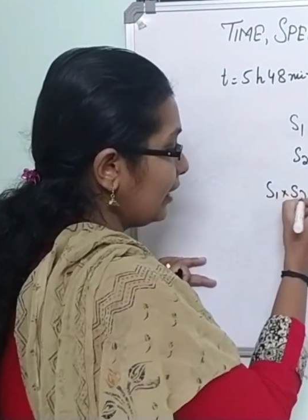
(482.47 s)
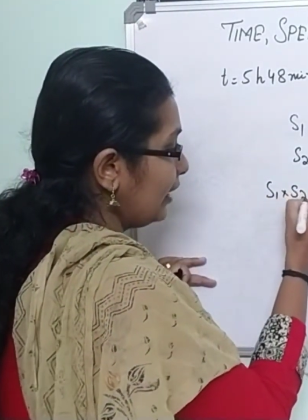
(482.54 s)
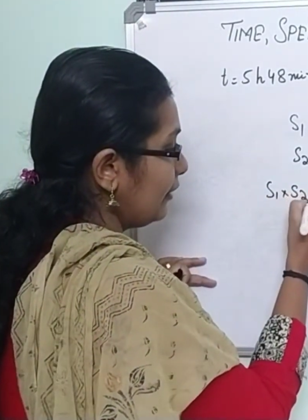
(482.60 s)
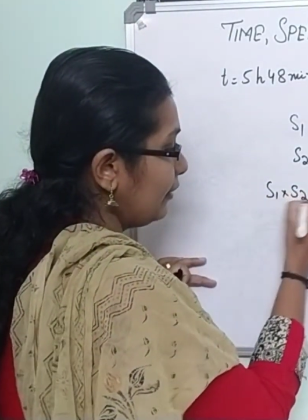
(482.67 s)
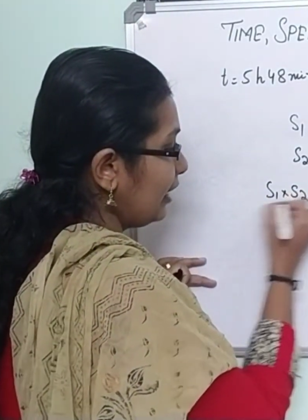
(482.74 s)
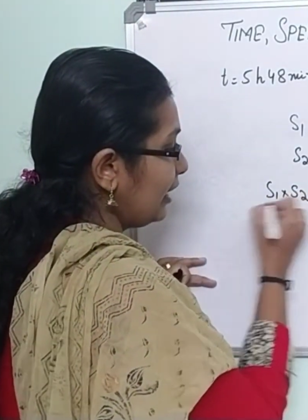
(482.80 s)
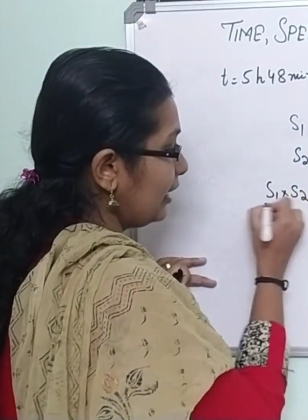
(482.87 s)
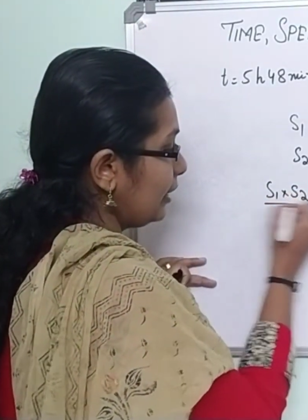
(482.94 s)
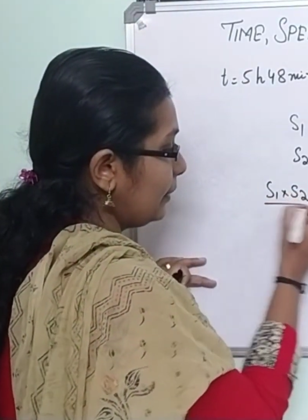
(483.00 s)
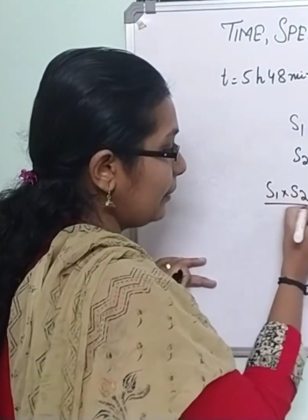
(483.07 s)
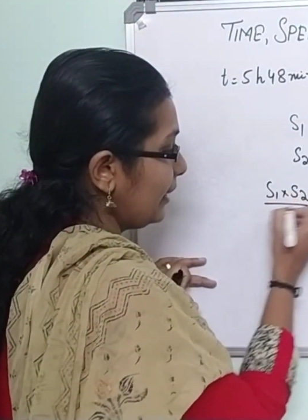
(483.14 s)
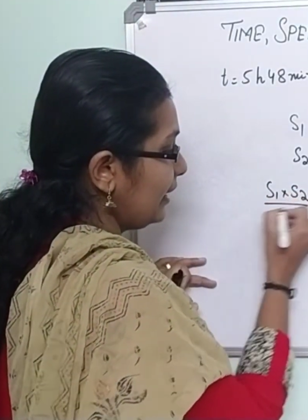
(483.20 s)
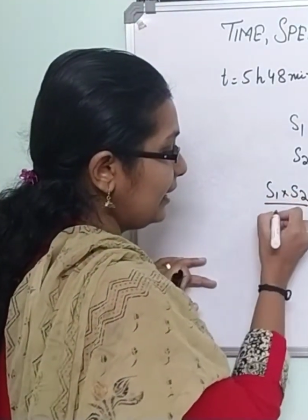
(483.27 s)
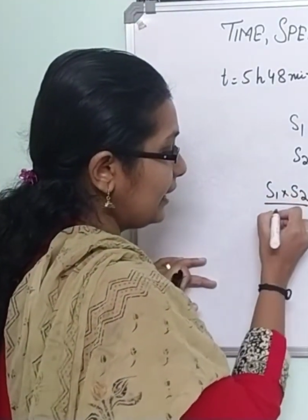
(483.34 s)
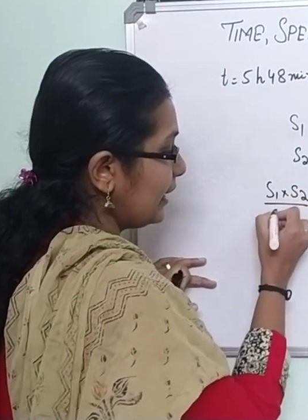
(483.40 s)
divided
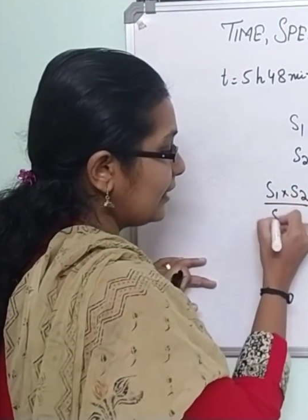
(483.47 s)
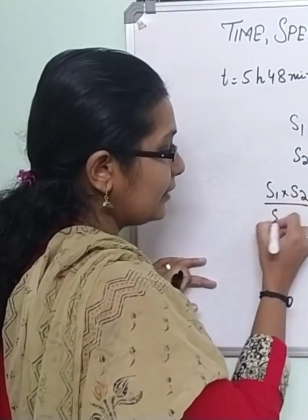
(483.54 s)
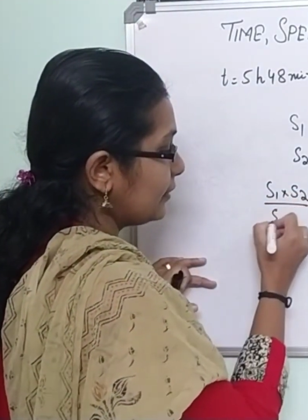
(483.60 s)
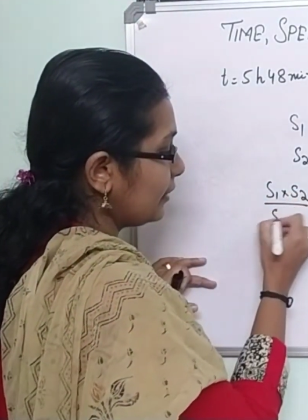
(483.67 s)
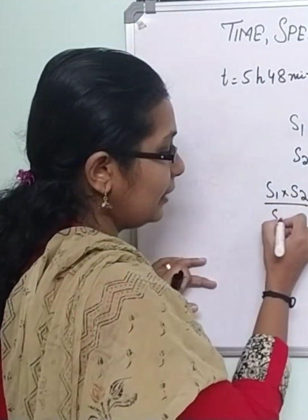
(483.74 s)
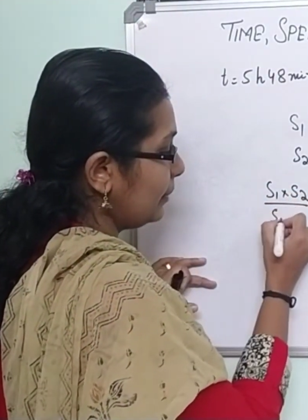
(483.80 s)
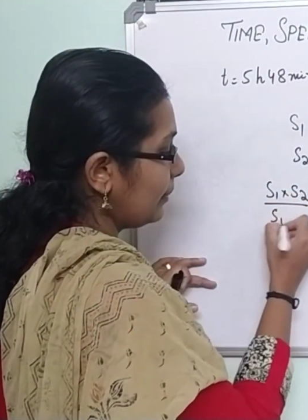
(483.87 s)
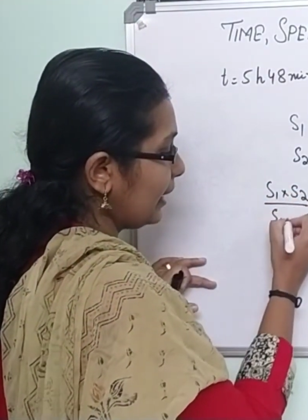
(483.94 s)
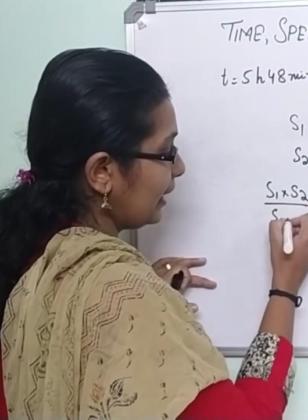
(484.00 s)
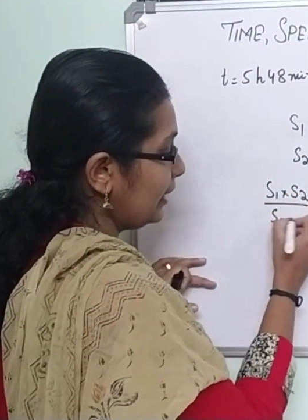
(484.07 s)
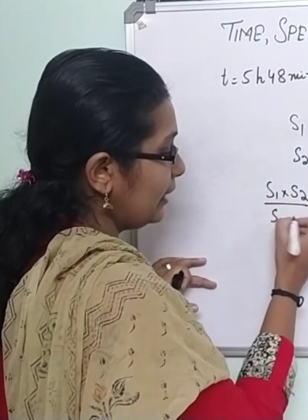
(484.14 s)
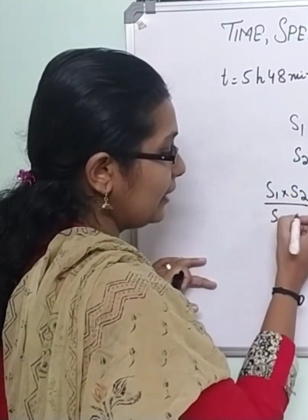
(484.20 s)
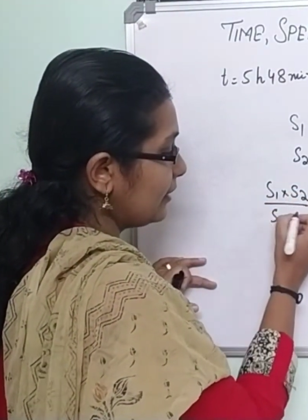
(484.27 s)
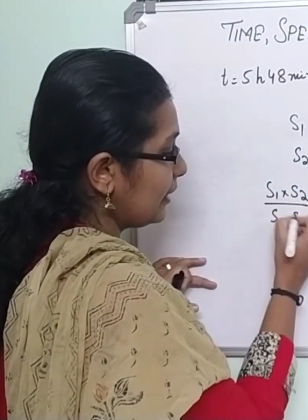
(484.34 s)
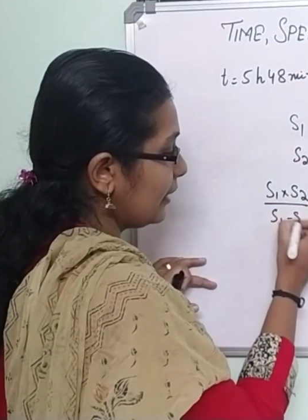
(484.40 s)
by S1
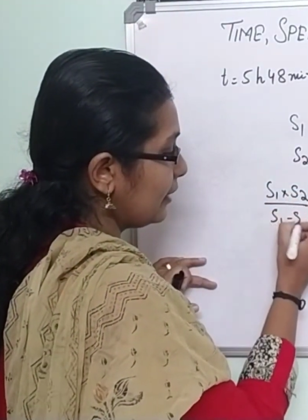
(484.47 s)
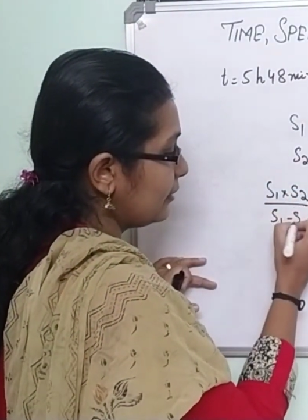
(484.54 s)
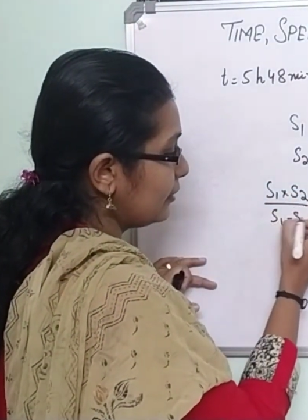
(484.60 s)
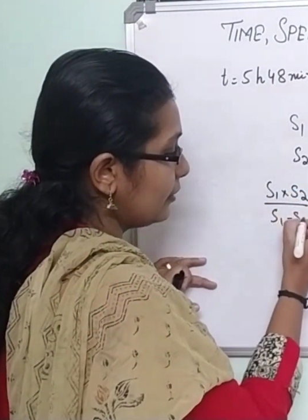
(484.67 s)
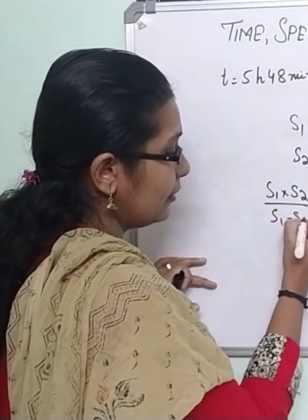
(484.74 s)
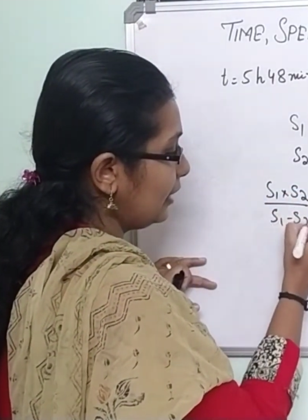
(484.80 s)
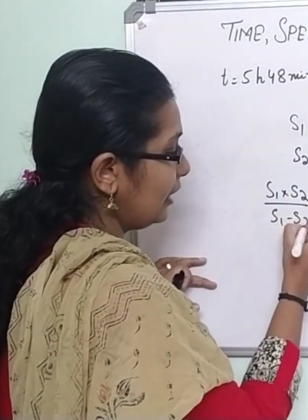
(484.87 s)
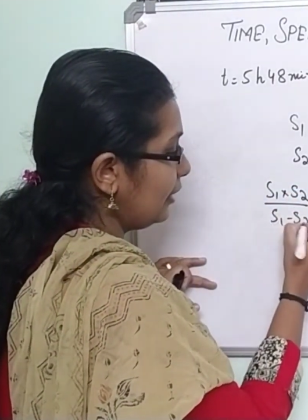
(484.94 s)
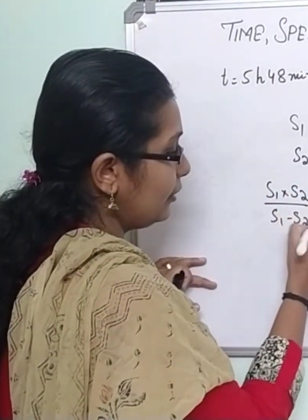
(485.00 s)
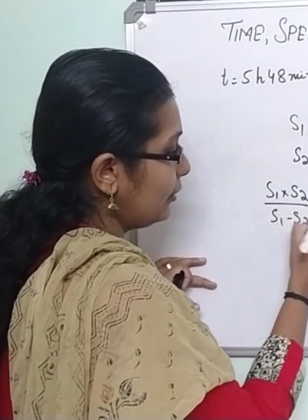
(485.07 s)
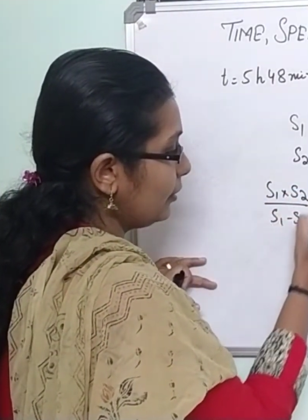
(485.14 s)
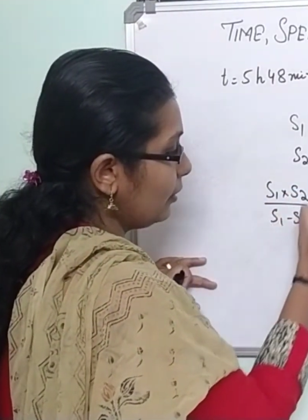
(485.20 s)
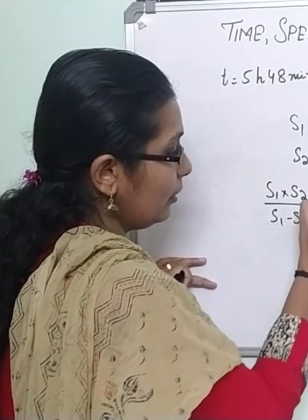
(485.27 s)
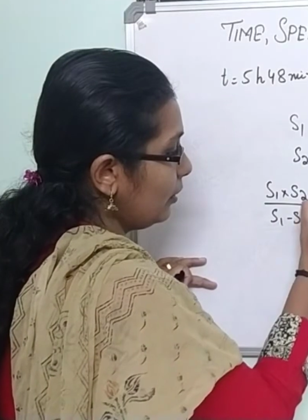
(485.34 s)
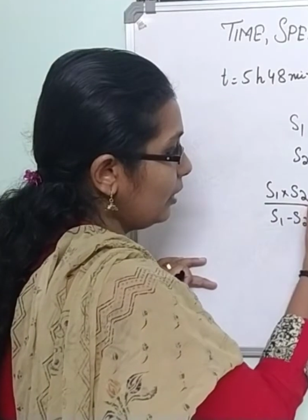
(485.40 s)
minus S2
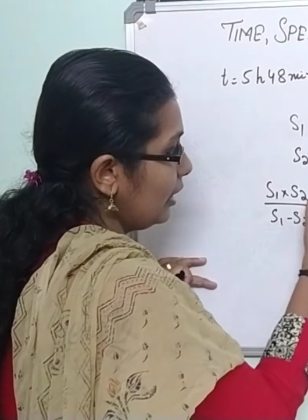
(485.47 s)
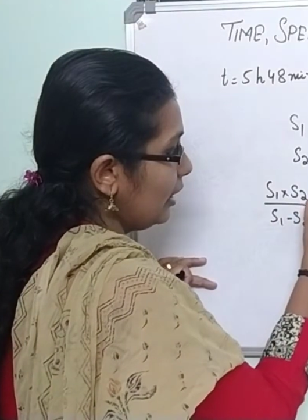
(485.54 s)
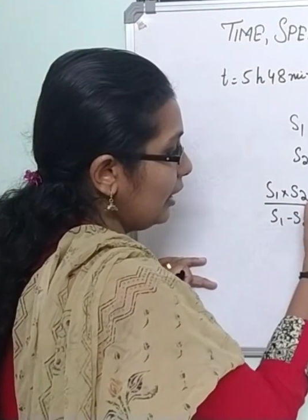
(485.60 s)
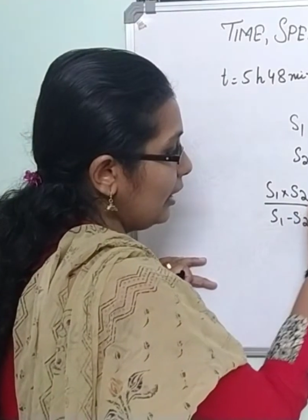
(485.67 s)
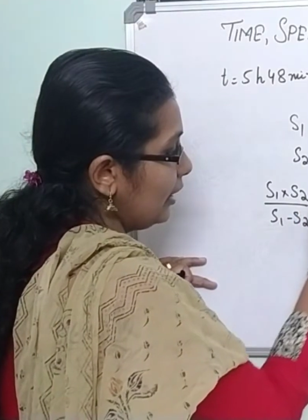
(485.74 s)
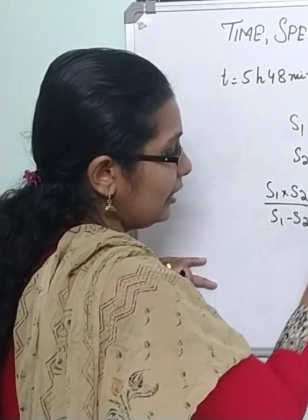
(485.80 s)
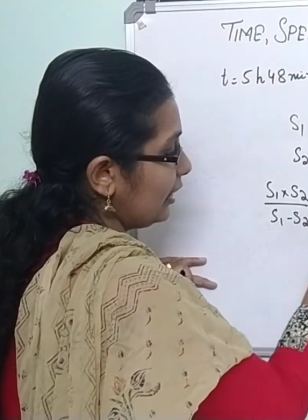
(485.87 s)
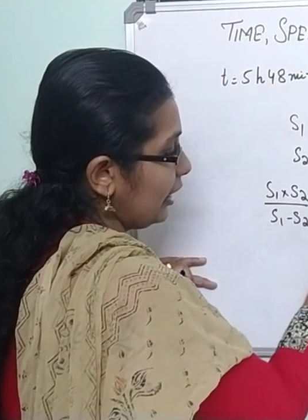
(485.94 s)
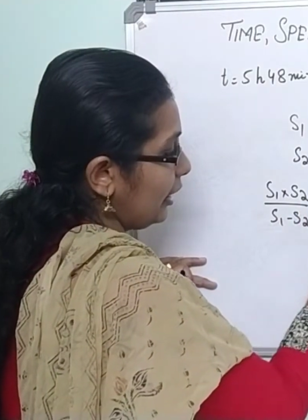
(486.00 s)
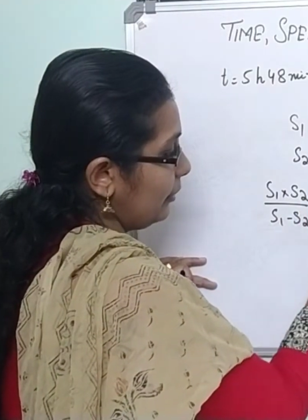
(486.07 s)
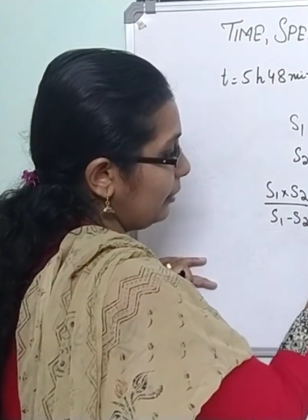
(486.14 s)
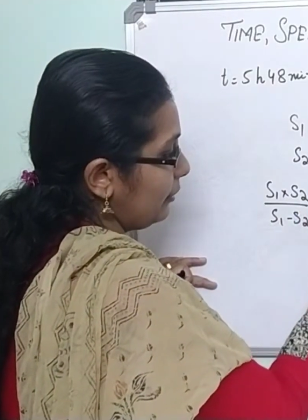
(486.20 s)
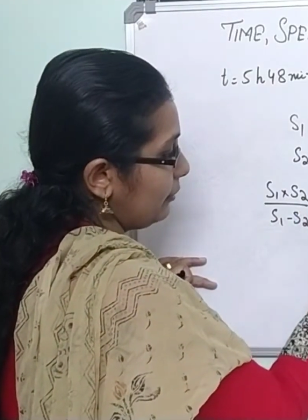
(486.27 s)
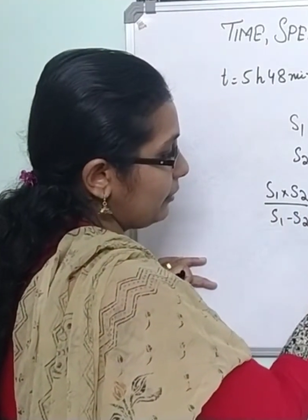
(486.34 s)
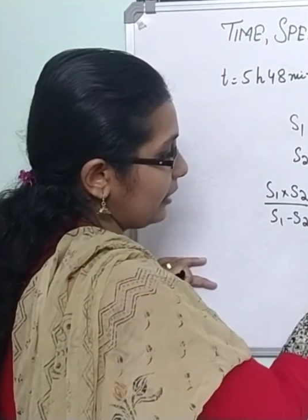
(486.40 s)
into
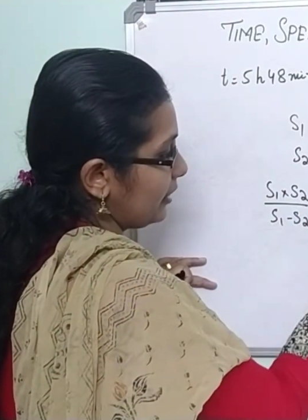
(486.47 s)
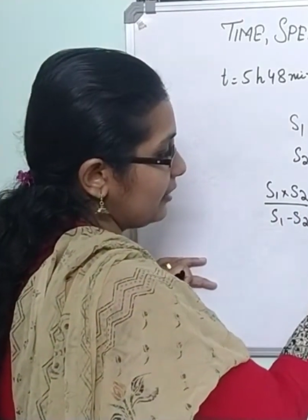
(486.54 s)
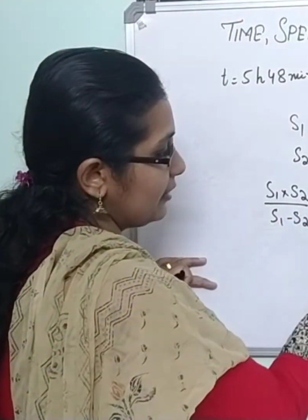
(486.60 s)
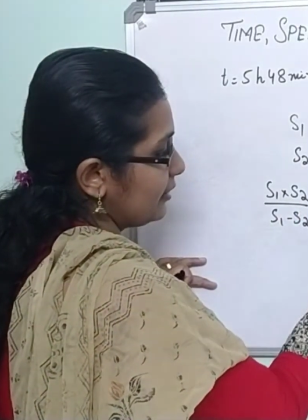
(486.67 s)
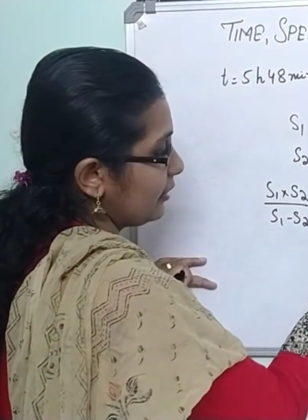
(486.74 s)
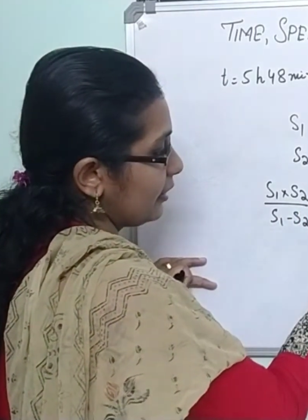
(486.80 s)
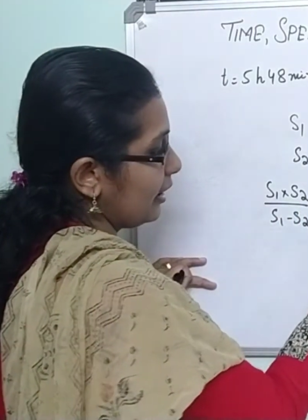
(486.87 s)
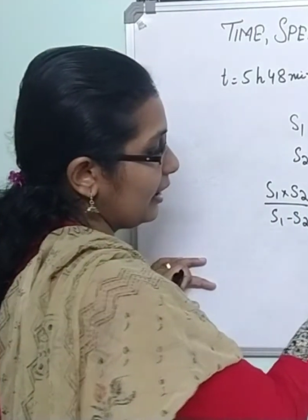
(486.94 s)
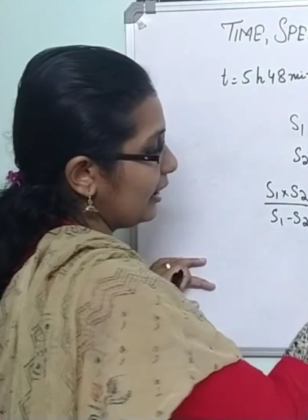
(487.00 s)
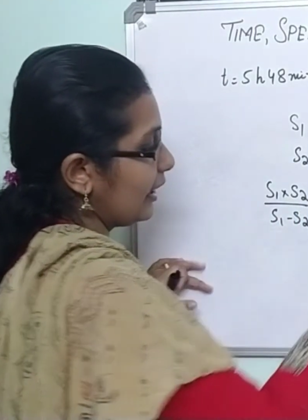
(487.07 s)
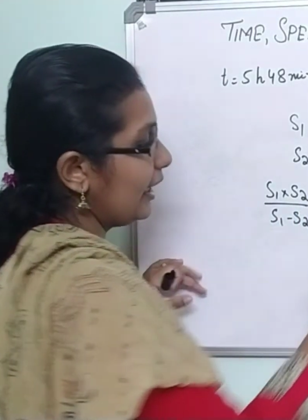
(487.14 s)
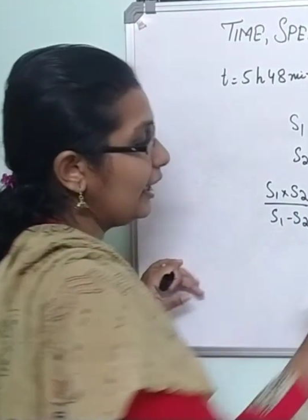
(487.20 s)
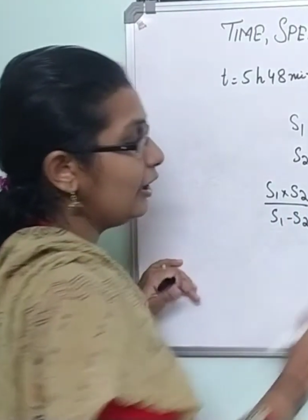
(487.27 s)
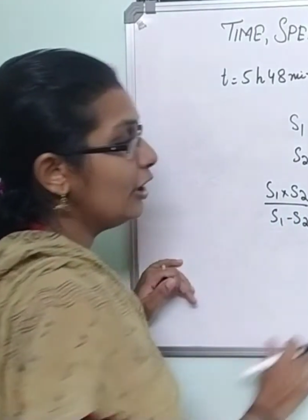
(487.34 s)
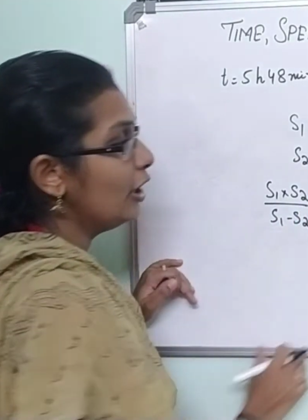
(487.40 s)
time difference,
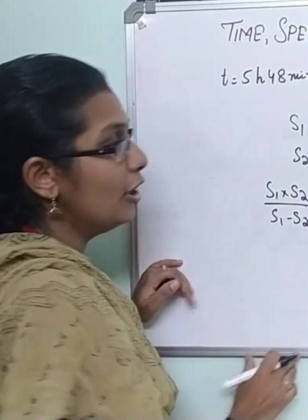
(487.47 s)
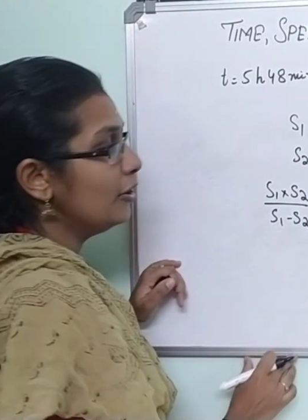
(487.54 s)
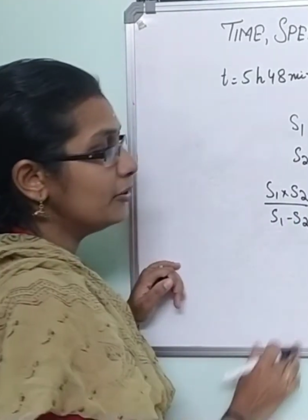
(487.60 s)
right?